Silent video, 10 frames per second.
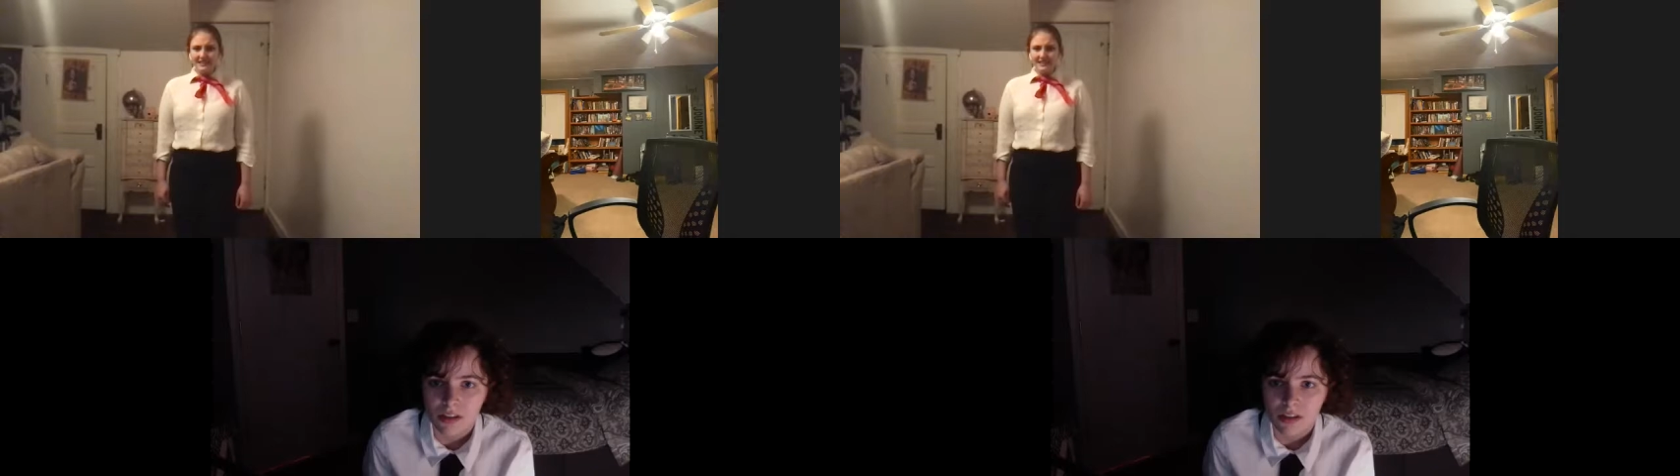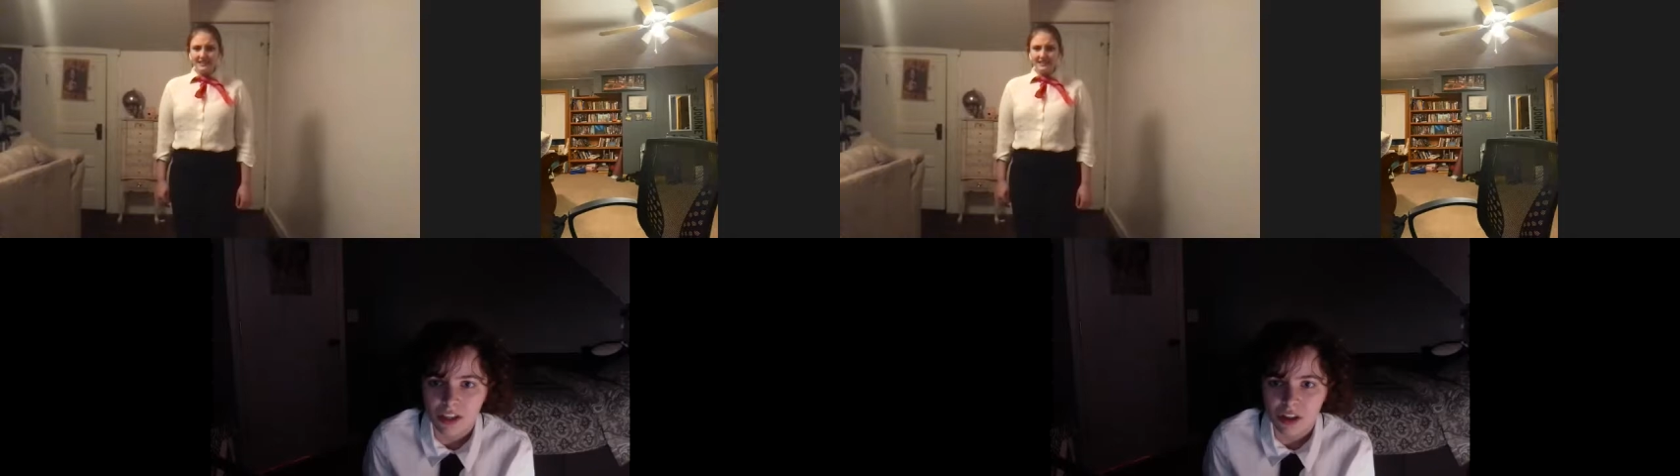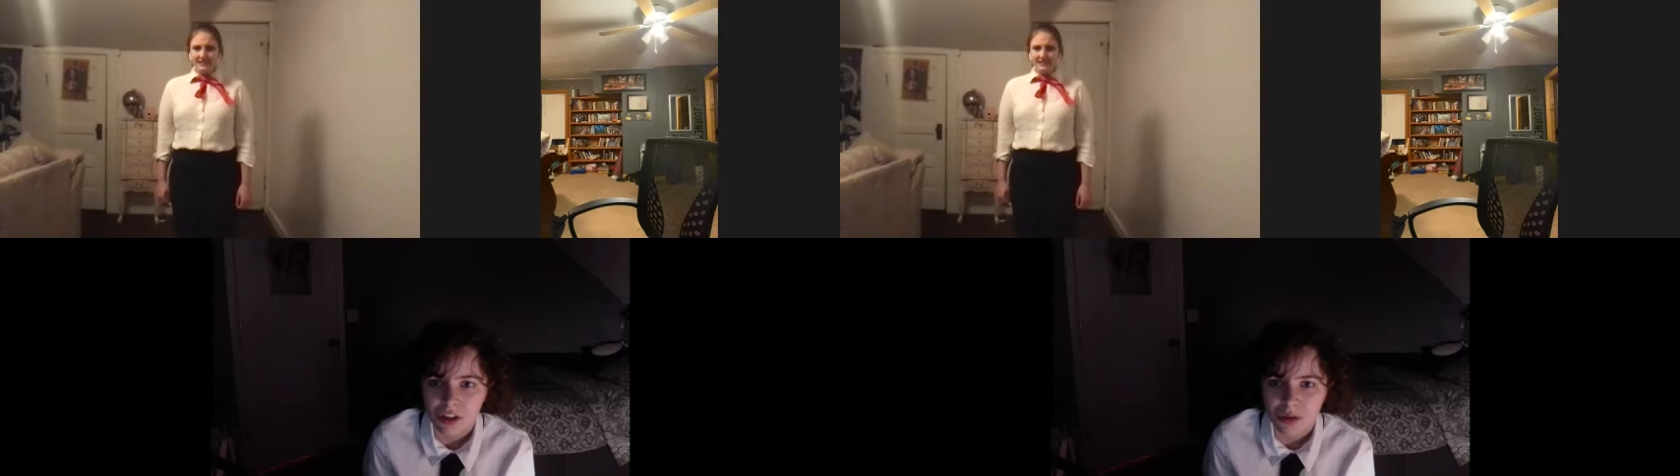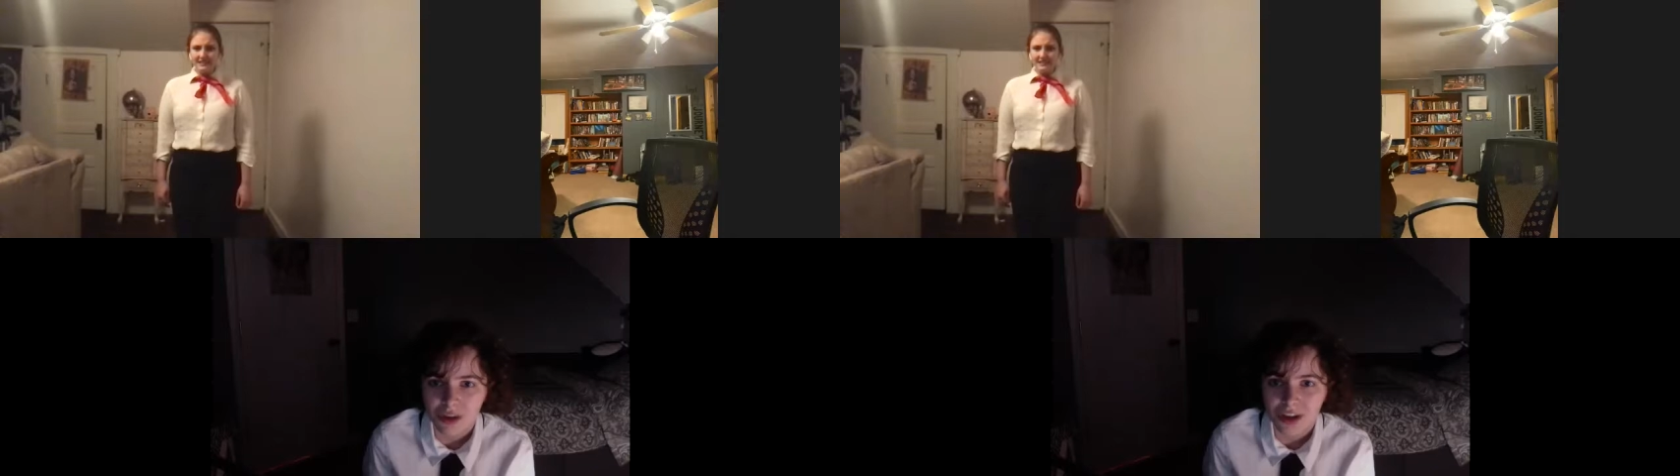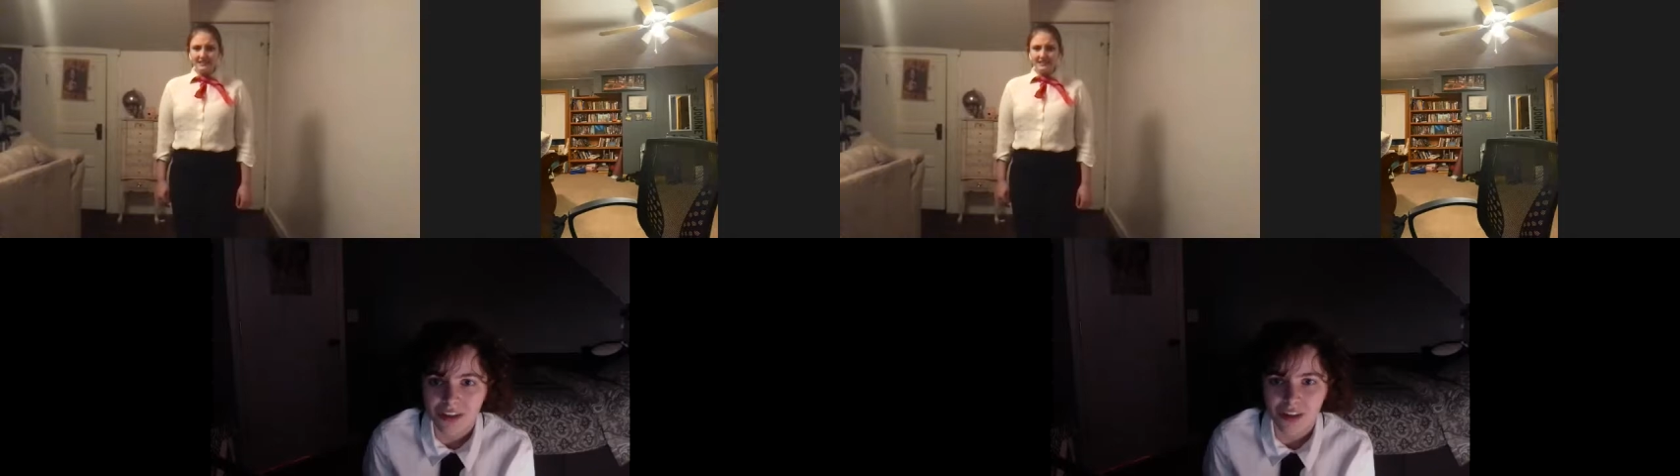You're too
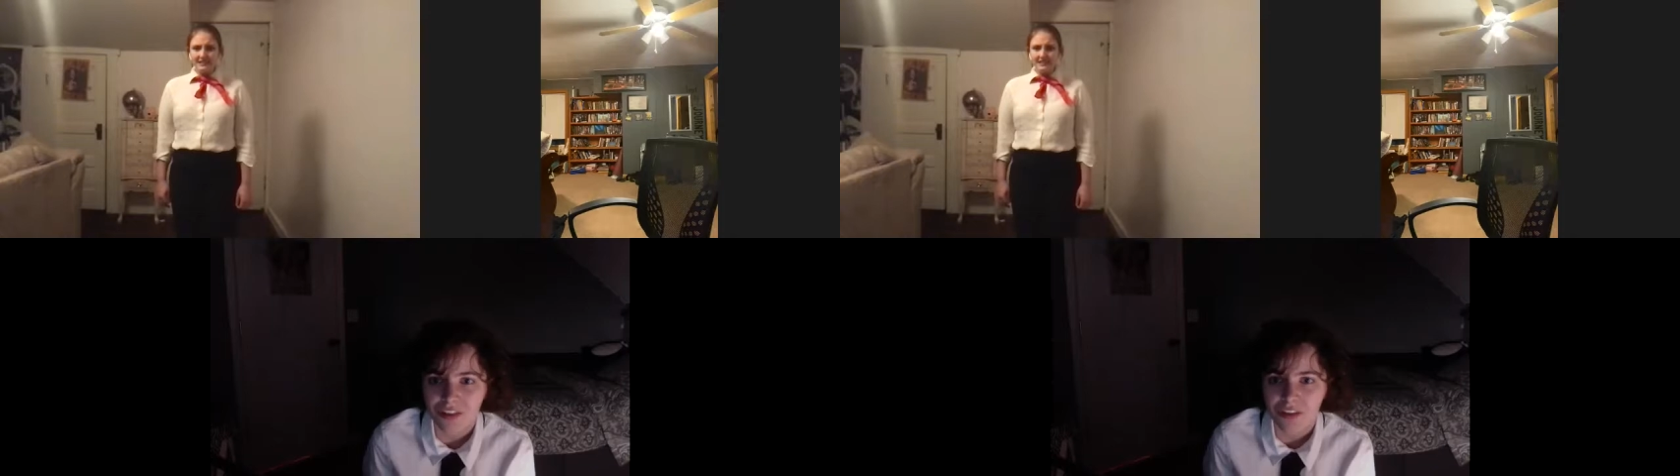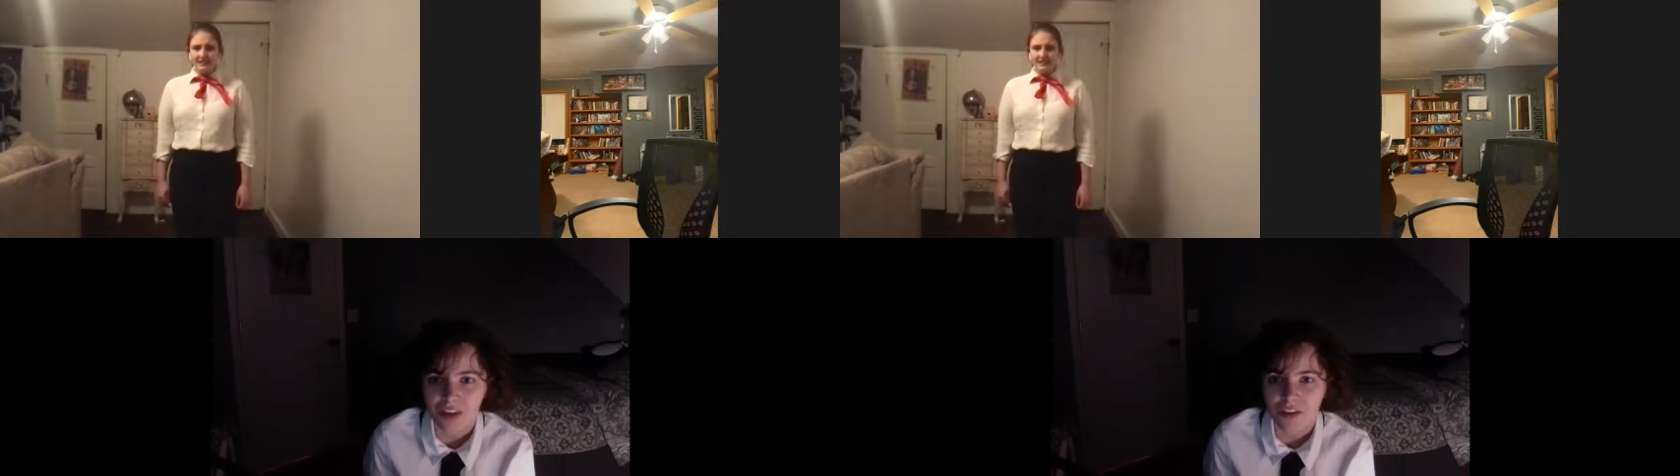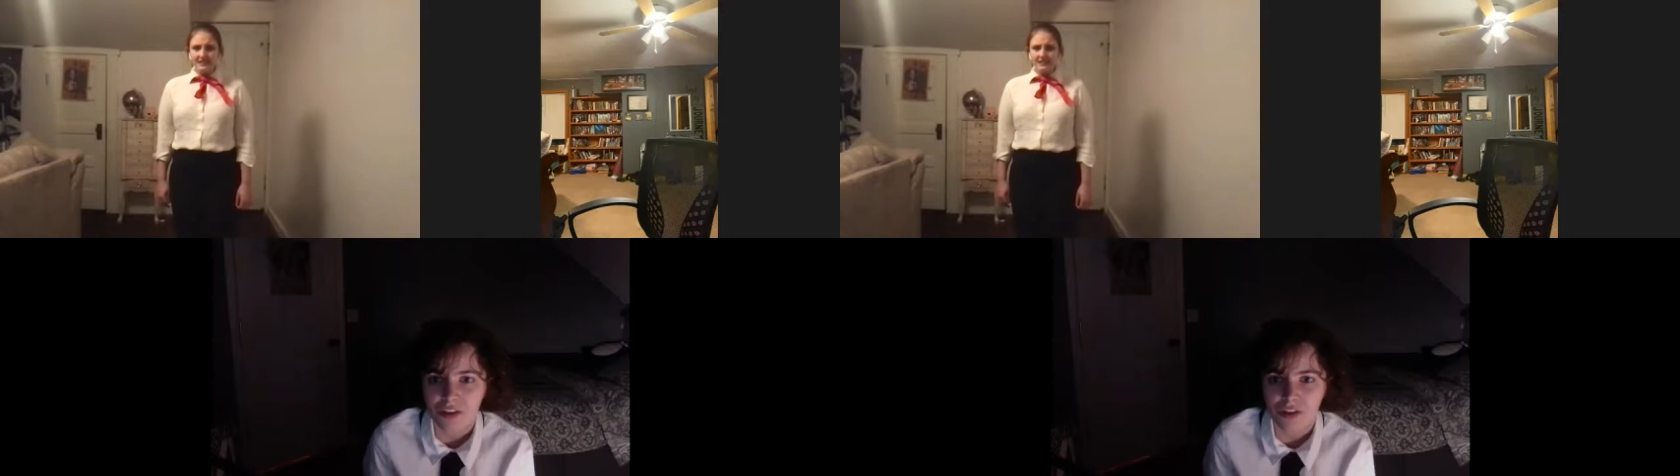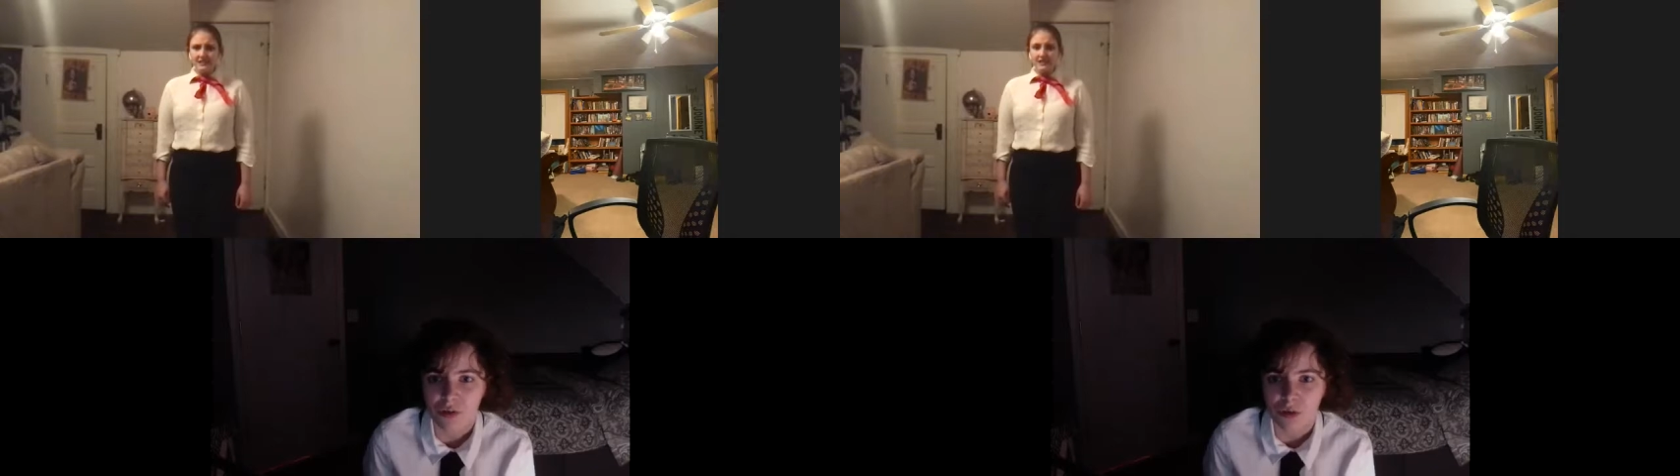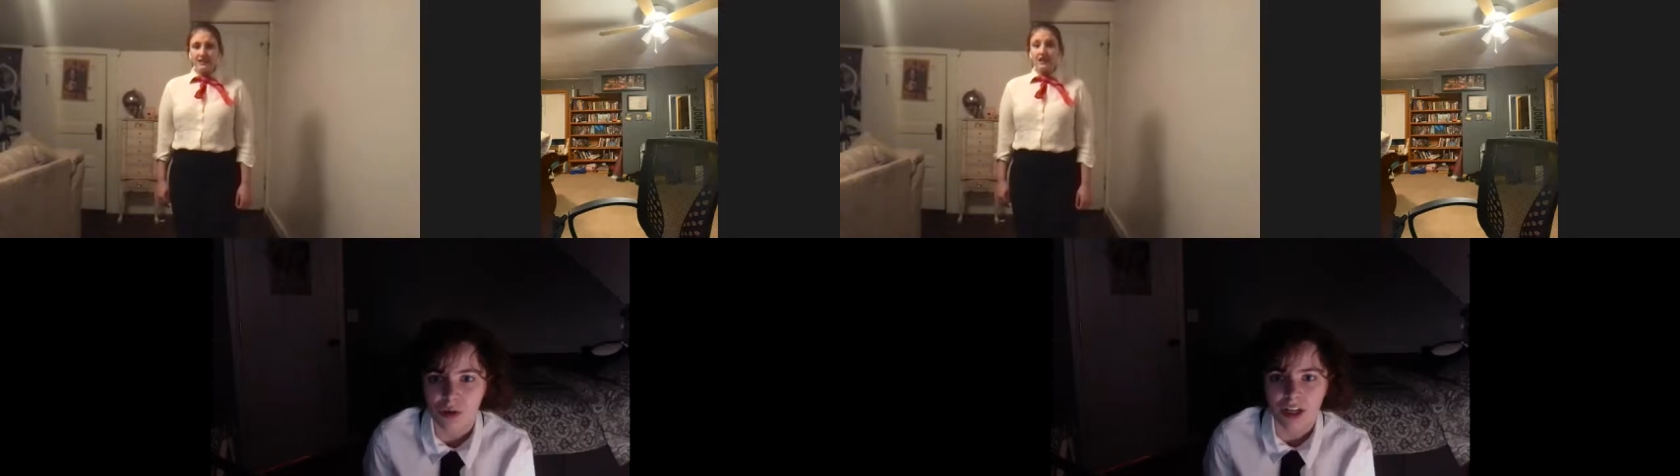young to discuss such a
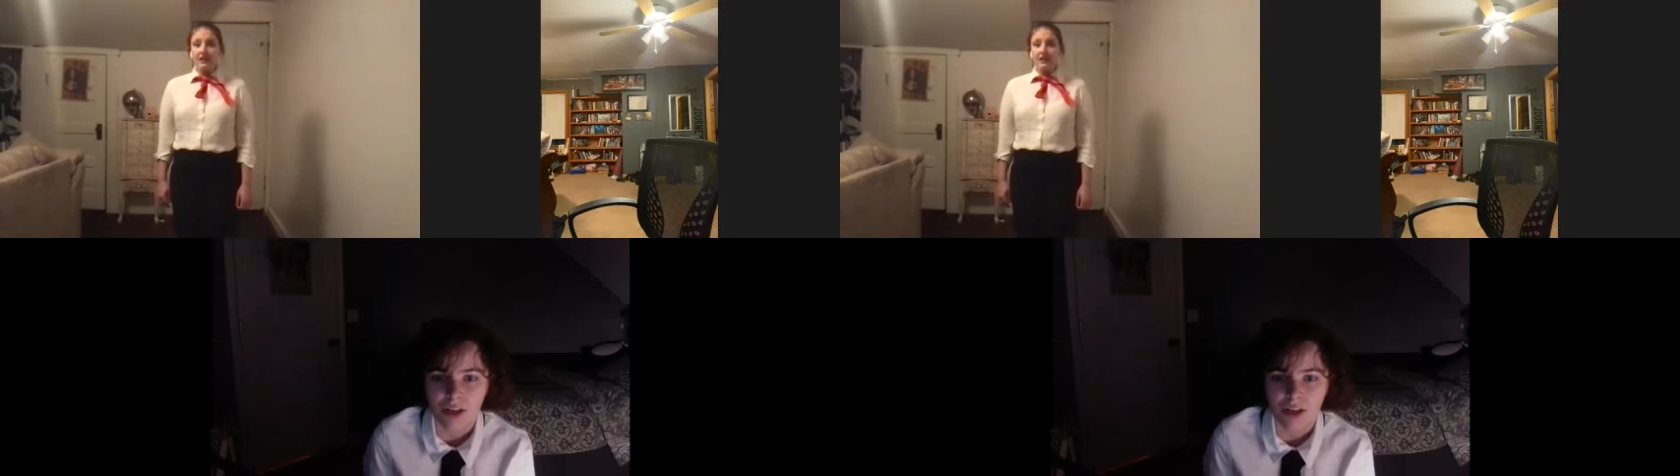story.